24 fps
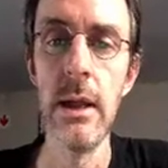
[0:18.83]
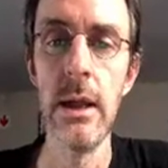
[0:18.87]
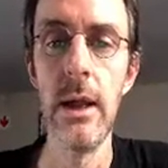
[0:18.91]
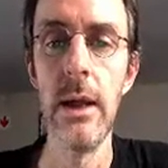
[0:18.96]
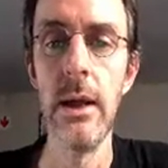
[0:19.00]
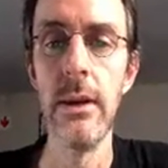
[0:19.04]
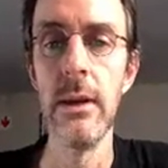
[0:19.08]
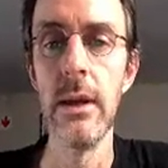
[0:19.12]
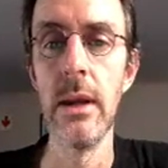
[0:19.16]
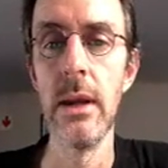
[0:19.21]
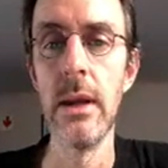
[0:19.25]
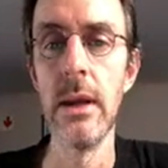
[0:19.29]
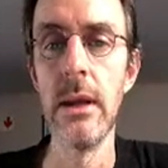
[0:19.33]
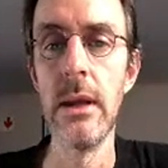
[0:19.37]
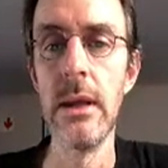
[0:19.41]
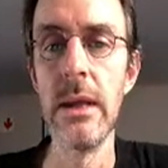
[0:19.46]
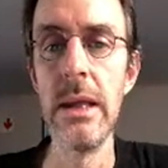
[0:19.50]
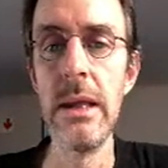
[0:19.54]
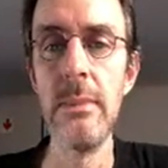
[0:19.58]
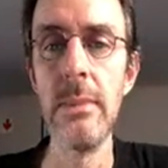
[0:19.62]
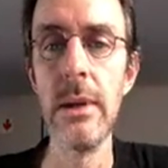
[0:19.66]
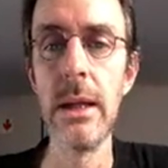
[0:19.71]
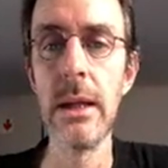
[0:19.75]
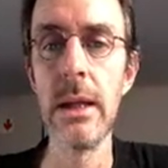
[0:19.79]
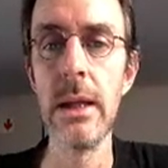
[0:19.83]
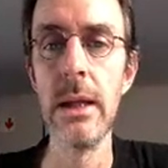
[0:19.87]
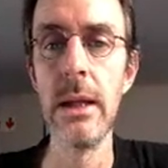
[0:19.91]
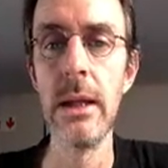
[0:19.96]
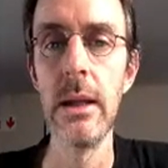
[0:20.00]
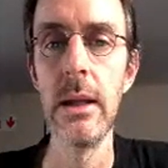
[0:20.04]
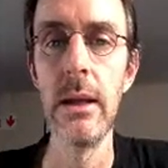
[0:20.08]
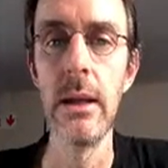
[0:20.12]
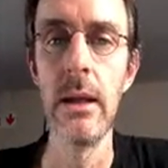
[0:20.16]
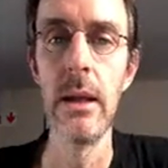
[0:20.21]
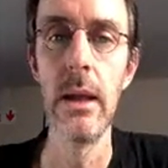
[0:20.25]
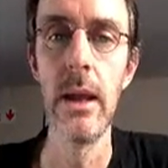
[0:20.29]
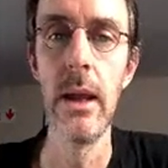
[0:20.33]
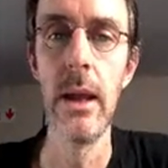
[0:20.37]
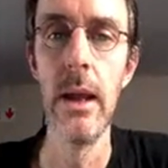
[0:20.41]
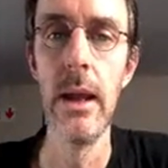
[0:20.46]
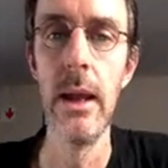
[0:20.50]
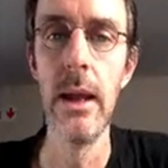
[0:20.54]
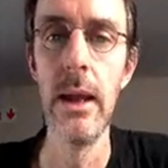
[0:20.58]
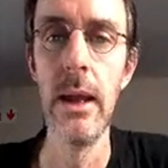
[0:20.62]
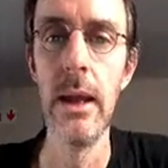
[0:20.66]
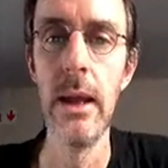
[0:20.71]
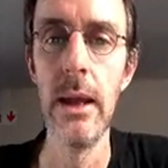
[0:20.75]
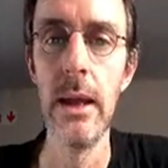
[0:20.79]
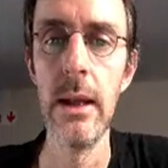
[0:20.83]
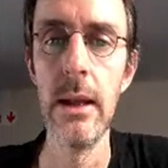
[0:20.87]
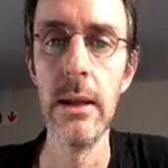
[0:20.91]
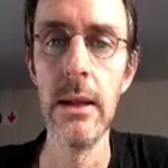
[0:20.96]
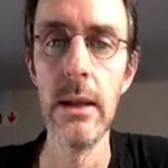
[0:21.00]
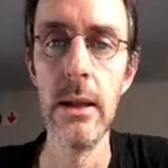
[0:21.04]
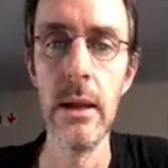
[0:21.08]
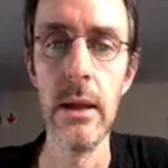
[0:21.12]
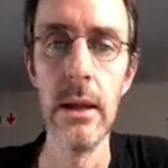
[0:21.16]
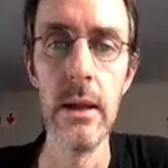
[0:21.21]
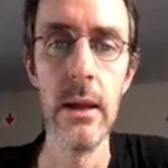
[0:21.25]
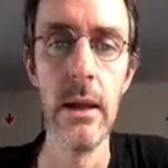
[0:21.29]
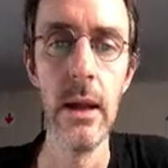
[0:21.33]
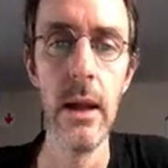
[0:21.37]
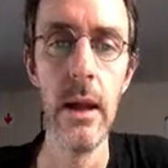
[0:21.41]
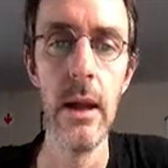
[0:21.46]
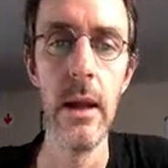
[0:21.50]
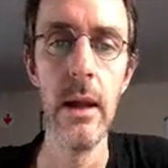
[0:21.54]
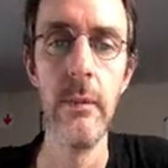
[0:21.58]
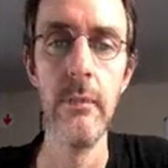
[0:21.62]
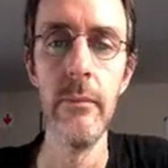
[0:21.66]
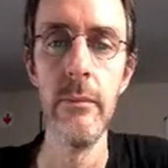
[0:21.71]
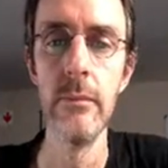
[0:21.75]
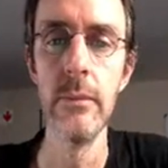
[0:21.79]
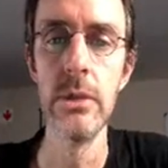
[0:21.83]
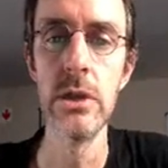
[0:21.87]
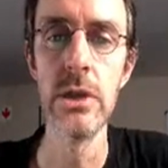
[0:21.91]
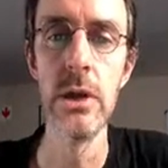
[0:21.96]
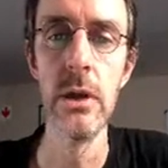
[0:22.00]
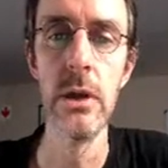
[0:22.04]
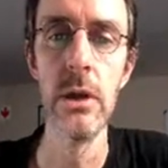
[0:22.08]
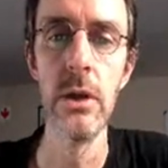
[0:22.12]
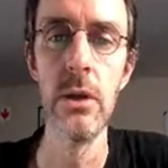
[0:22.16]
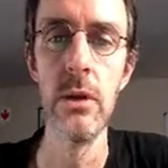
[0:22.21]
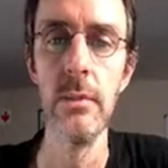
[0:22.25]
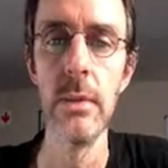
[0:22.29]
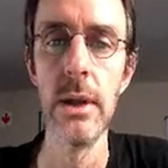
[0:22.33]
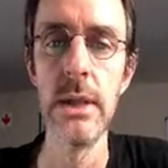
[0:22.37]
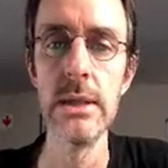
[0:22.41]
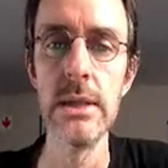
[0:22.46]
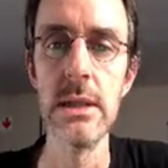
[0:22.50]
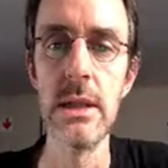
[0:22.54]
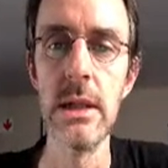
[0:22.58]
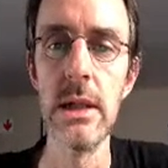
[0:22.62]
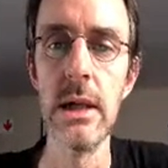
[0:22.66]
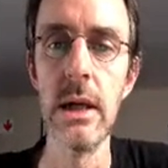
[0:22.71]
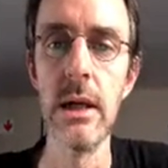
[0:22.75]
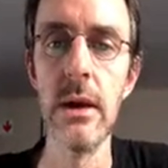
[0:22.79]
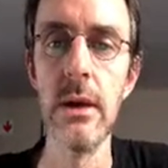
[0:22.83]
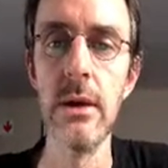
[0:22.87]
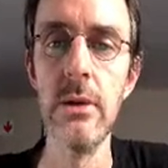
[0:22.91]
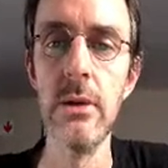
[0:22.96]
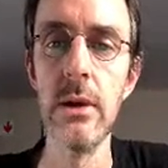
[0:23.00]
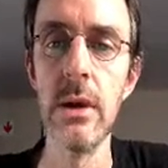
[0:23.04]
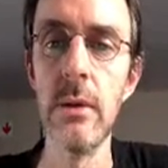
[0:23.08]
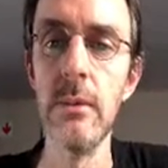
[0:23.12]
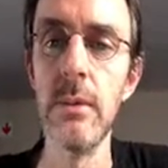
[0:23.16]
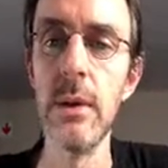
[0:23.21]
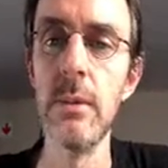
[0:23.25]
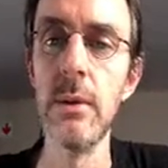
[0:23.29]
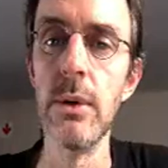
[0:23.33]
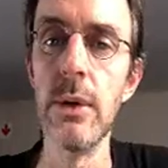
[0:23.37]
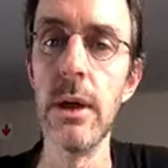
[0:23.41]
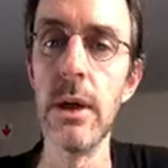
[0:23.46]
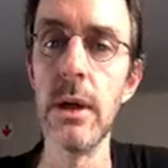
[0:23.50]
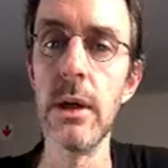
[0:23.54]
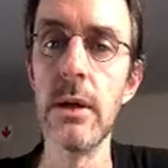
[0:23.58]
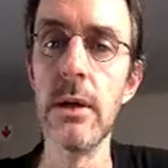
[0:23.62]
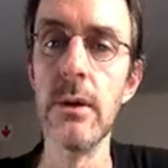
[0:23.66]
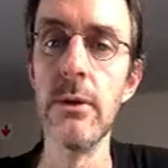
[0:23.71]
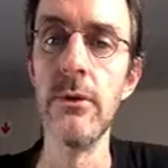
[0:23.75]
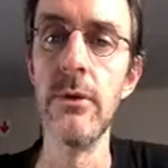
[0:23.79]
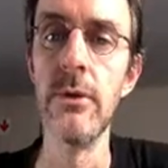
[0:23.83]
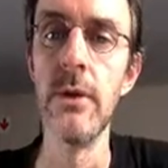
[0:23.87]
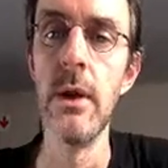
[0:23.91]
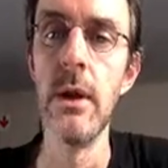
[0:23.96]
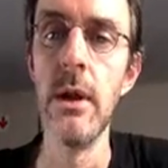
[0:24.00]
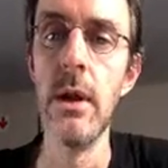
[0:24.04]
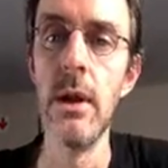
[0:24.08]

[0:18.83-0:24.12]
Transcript: and then debugging and showing you basically how you can be productive